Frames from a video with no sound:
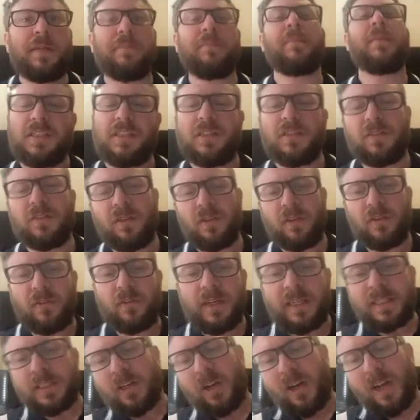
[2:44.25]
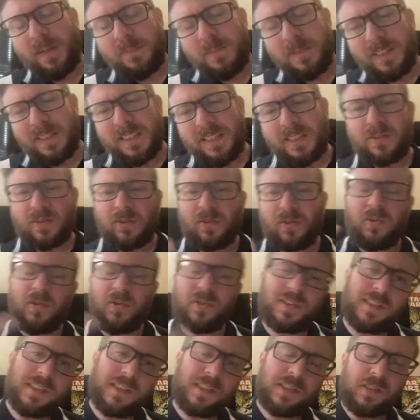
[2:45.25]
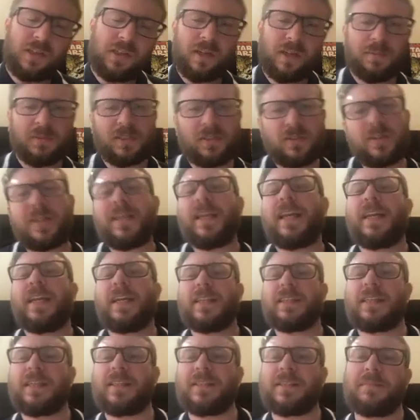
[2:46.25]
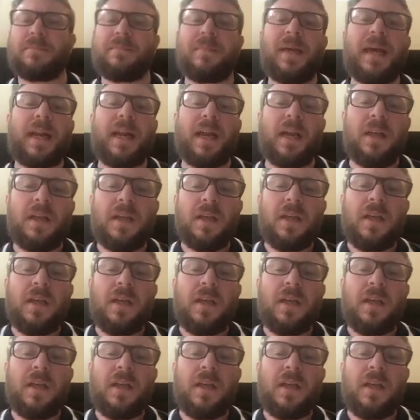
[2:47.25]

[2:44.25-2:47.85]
You can do 3 times 6 or 6 times 3, and it doesn't matter.